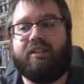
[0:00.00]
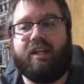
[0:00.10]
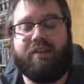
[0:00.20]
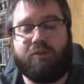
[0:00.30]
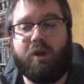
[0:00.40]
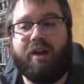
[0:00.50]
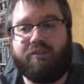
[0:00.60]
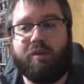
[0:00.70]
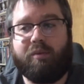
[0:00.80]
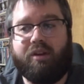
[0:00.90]
if you have
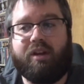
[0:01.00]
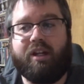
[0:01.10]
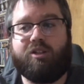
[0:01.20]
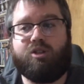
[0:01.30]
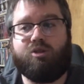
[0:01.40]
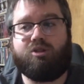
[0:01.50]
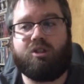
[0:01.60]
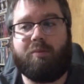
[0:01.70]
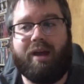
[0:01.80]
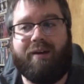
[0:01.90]
the ability to
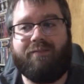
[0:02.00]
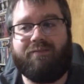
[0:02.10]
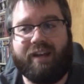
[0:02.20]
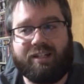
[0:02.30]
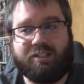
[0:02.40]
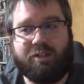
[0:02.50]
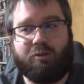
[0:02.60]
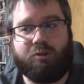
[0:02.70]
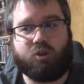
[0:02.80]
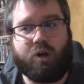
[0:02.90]
somehow fix it
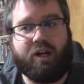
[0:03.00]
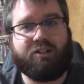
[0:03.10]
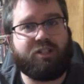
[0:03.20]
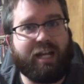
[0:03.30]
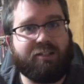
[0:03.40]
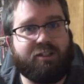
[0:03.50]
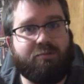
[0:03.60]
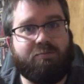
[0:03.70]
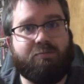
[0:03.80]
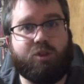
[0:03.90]
or try to change
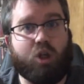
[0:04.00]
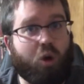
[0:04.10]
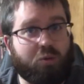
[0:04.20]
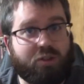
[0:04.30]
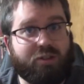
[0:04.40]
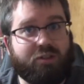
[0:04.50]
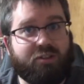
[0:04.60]
it, don't.